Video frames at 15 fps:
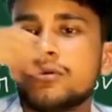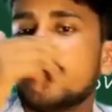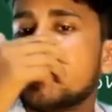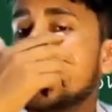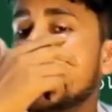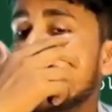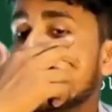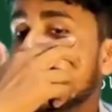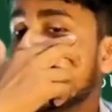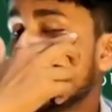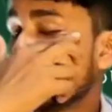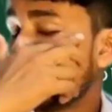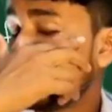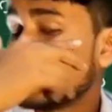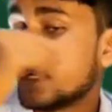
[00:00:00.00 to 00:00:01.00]

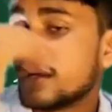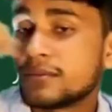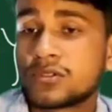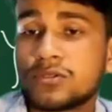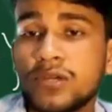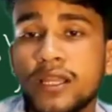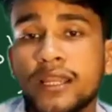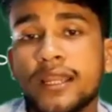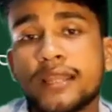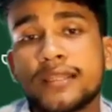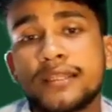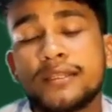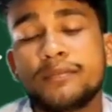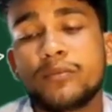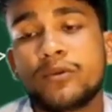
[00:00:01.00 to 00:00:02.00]
now we comes to
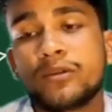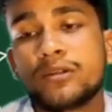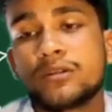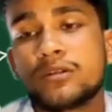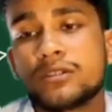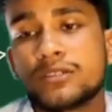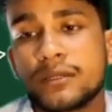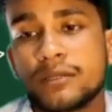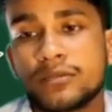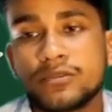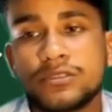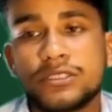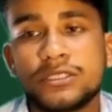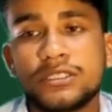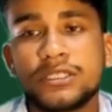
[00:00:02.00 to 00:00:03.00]
another important concept,
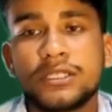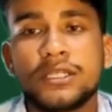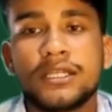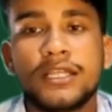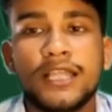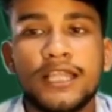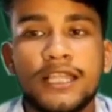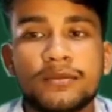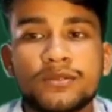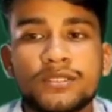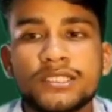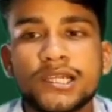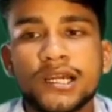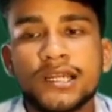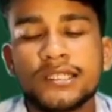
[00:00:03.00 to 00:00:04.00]
which is
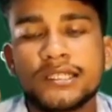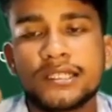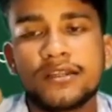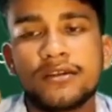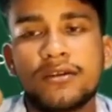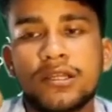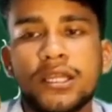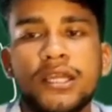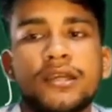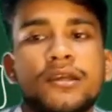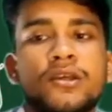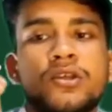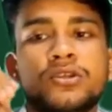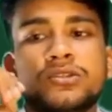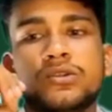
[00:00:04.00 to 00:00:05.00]
ellipsis condition. Okay,
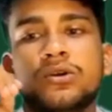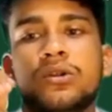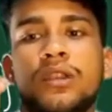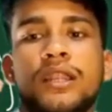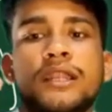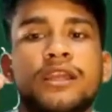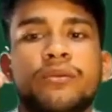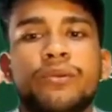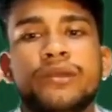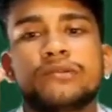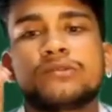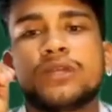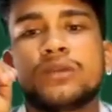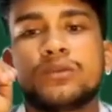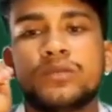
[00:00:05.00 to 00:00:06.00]
so let
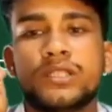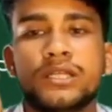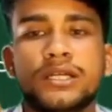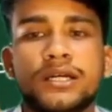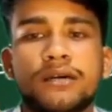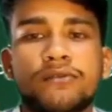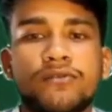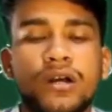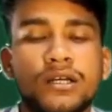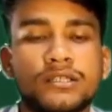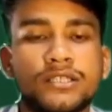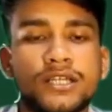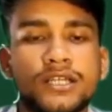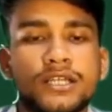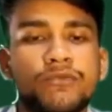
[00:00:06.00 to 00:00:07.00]
fxy be the
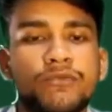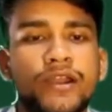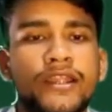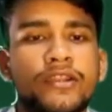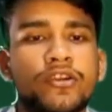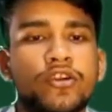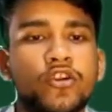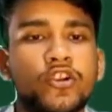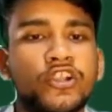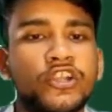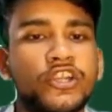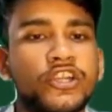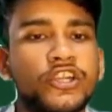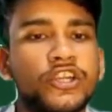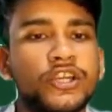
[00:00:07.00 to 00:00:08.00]
function defined on
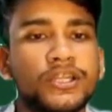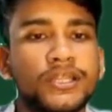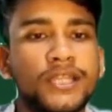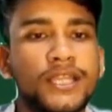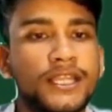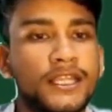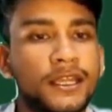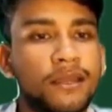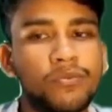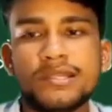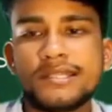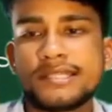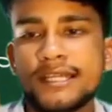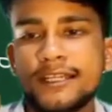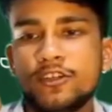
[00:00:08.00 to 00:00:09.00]
D, then f
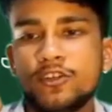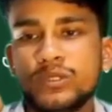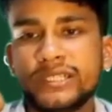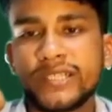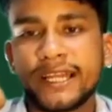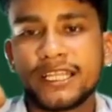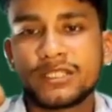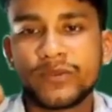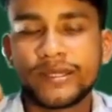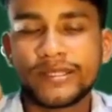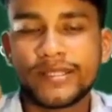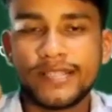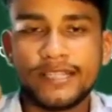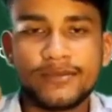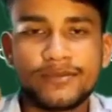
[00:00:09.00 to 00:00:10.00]
is said to satisfy
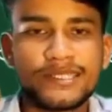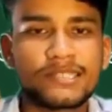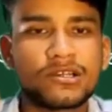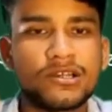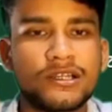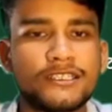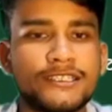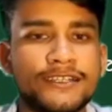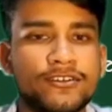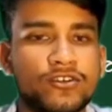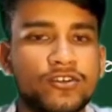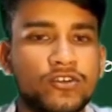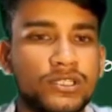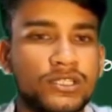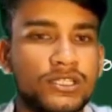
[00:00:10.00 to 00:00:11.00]
the ellipsis condition
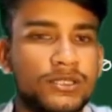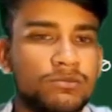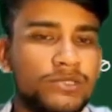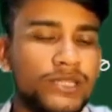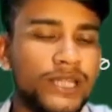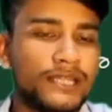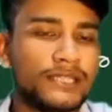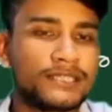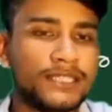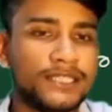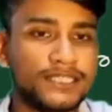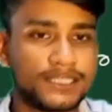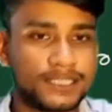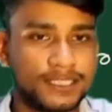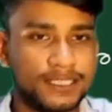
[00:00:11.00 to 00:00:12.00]
on the if there
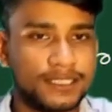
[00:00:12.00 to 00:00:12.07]
exists